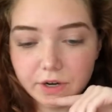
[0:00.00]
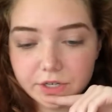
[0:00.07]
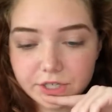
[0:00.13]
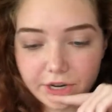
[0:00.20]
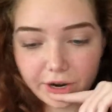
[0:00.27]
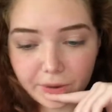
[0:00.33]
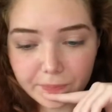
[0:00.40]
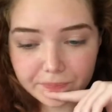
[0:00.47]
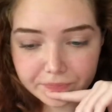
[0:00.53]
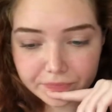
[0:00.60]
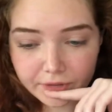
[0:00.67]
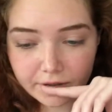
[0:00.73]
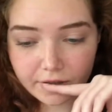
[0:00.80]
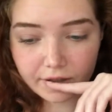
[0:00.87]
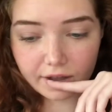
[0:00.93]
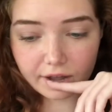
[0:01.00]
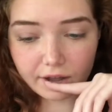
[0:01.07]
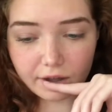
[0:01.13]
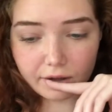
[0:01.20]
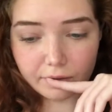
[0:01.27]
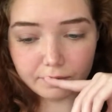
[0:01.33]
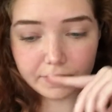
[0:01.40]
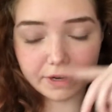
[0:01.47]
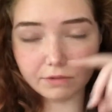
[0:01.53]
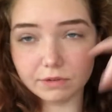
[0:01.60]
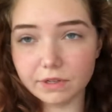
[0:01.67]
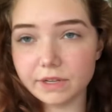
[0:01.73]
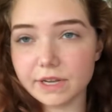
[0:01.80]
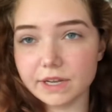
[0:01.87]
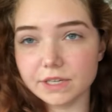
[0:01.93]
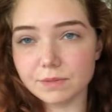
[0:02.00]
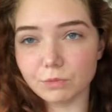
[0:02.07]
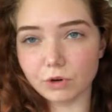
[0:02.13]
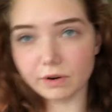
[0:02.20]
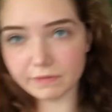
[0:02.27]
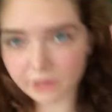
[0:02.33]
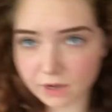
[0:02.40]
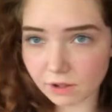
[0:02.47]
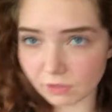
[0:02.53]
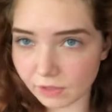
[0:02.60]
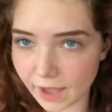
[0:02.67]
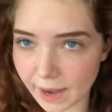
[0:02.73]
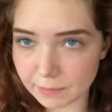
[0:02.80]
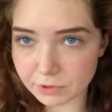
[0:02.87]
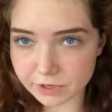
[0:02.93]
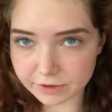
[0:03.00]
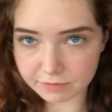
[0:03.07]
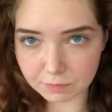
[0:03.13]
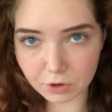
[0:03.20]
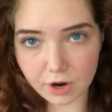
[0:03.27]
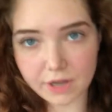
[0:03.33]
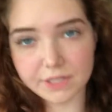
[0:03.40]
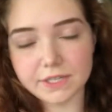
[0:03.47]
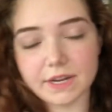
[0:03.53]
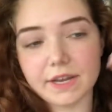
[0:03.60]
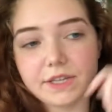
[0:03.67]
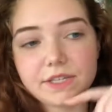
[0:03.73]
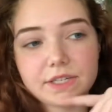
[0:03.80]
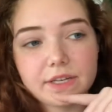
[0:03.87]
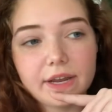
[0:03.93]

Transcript: So it really is more of a collaborative process,